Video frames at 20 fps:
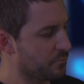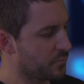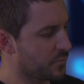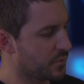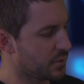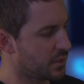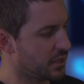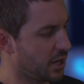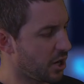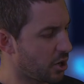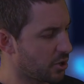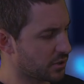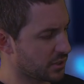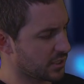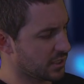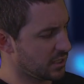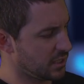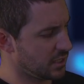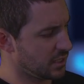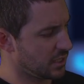the
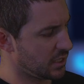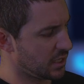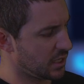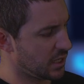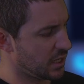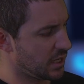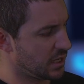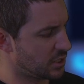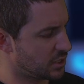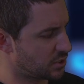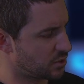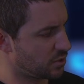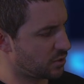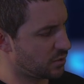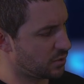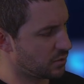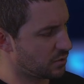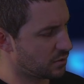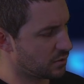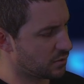only
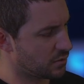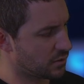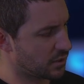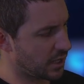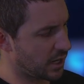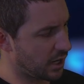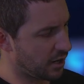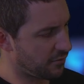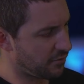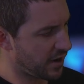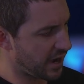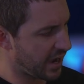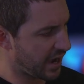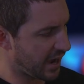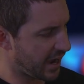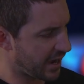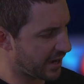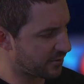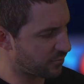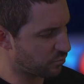issue that I've
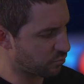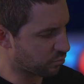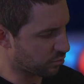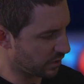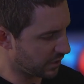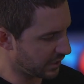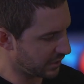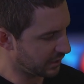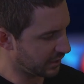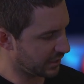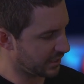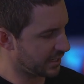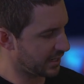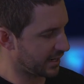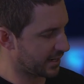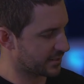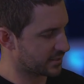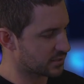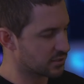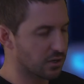had really, and
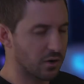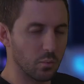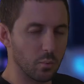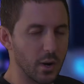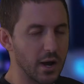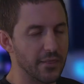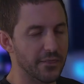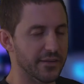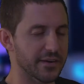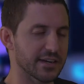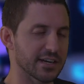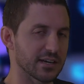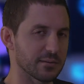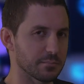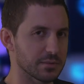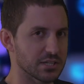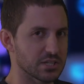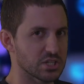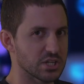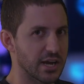it's not one that can
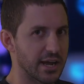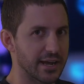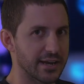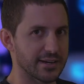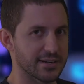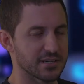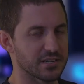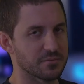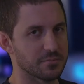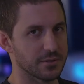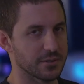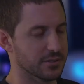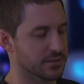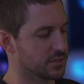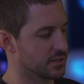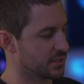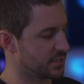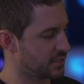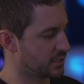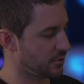be changed because of
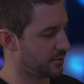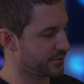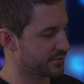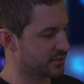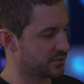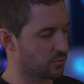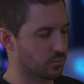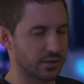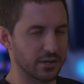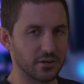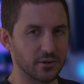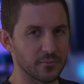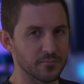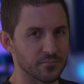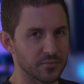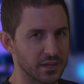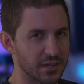the size of the wheel,